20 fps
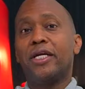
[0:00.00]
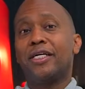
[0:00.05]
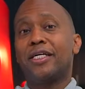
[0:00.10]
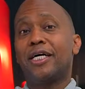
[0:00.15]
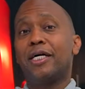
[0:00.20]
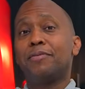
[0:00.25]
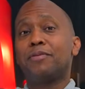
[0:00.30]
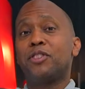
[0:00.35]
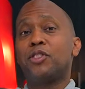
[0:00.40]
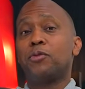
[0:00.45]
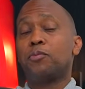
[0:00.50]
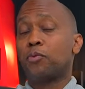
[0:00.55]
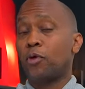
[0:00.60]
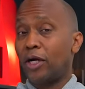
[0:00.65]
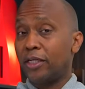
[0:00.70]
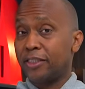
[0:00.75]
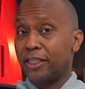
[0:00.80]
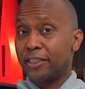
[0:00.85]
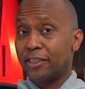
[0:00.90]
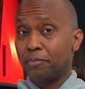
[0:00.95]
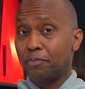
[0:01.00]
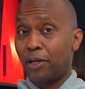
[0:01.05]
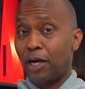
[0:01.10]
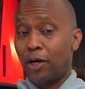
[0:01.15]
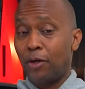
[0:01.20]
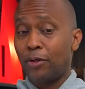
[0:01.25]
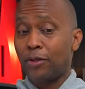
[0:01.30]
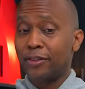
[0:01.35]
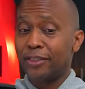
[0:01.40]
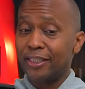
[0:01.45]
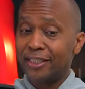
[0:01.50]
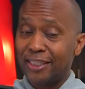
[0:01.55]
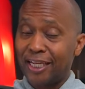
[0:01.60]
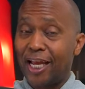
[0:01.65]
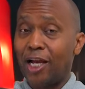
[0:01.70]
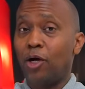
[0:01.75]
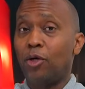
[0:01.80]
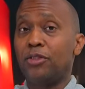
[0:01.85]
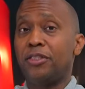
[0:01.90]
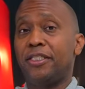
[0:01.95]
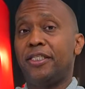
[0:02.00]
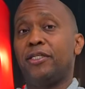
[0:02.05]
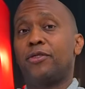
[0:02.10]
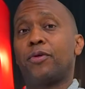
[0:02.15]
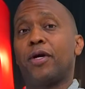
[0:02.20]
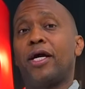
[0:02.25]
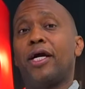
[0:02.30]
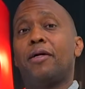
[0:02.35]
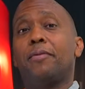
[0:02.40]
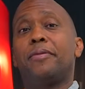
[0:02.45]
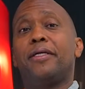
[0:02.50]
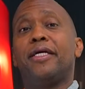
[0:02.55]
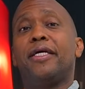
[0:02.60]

it comes to processing power, this LG Gram